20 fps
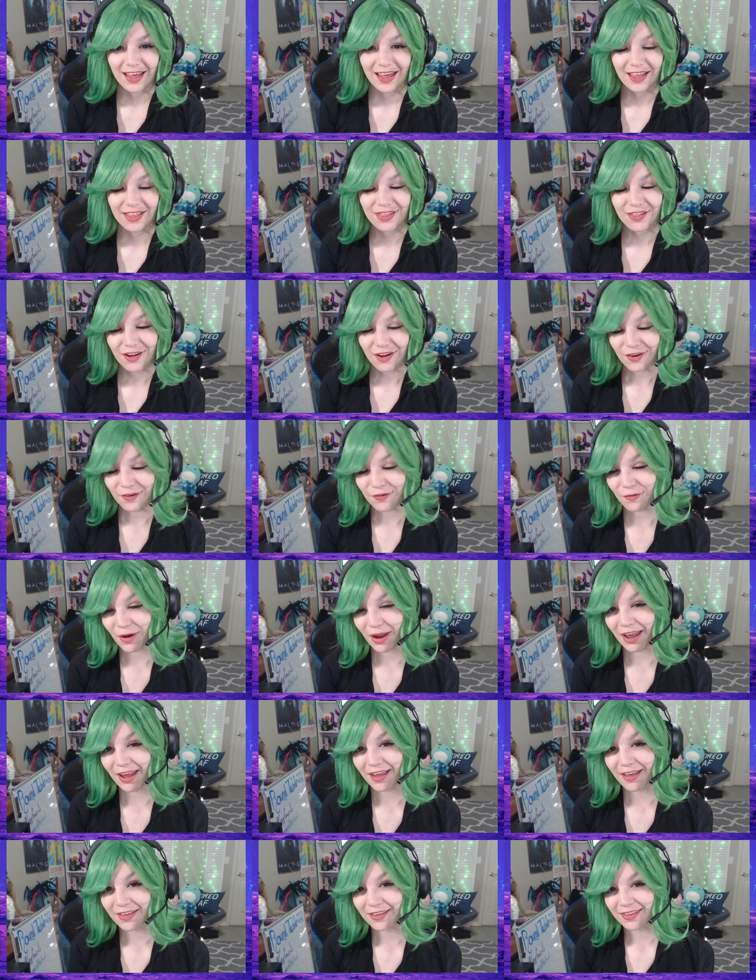It's not
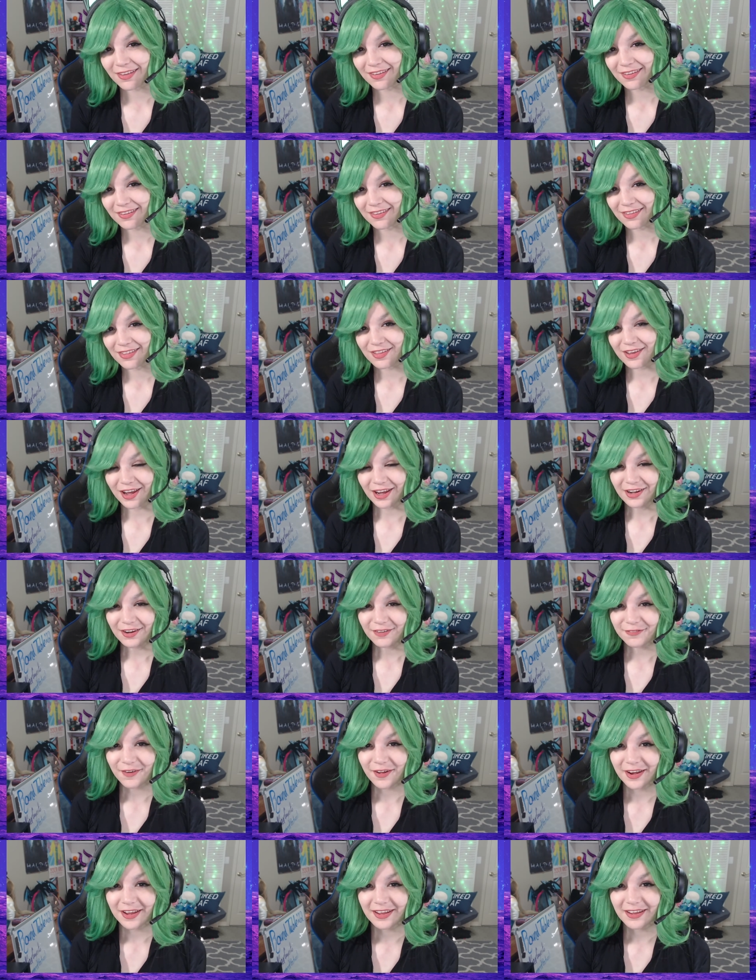great. It's kind of
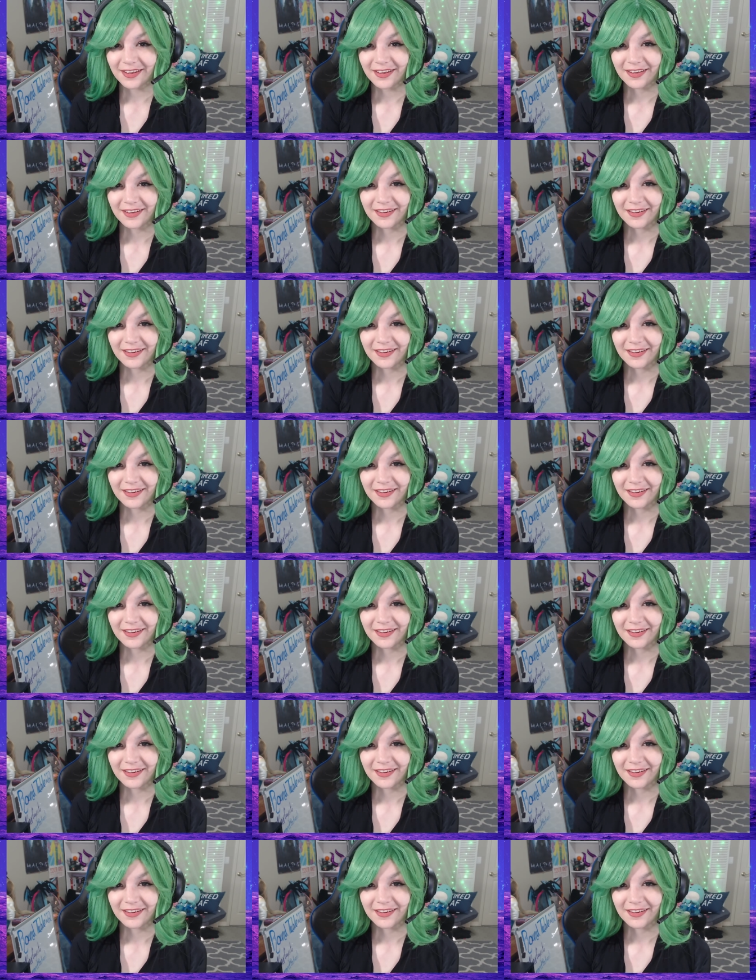funny.